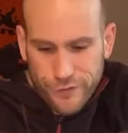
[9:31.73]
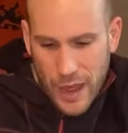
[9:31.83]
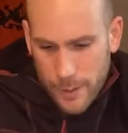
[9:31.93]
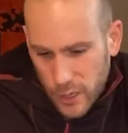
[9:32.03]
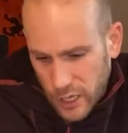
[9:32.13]

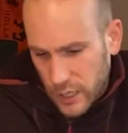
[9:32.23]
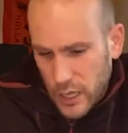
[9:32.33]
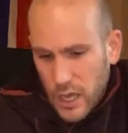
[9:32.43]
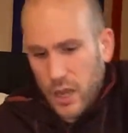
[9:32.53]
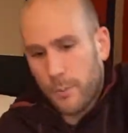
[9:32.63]
fabric,
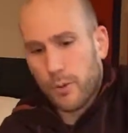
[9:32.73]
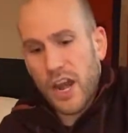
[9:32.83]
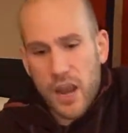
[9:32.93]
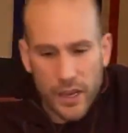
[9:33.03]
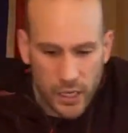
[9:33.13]

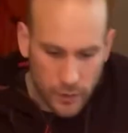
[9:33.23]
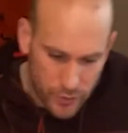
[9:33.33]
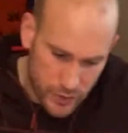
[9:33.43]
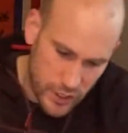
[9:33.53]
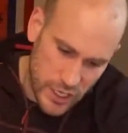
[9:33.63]

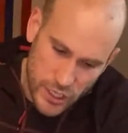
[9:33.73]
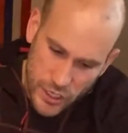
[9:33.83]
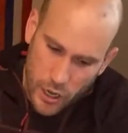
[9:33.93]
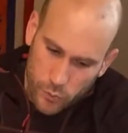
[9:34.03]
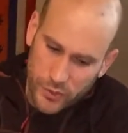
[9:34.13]

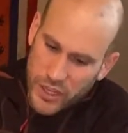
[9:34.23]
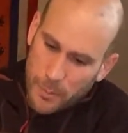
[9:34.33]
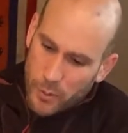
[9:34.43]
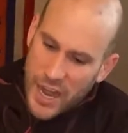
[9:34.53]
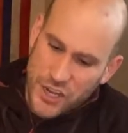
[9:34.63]
the
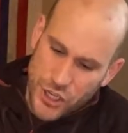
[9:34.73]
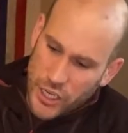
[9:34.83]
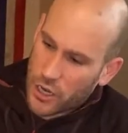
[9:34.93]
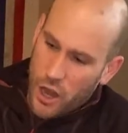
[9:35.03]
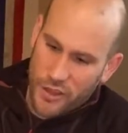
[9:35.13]

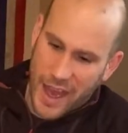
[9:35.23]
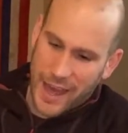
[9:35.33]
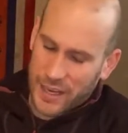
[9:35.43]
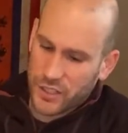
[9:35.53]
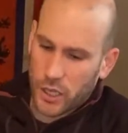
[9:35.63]
abrasion and all
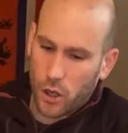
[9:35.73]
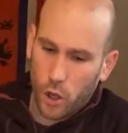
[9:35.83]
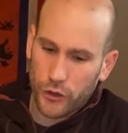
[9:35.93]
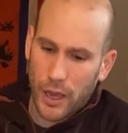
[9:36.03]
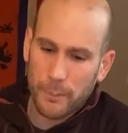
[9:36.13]
that, it's going to
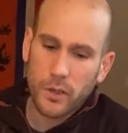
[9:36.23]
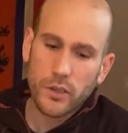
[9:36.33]
hold up.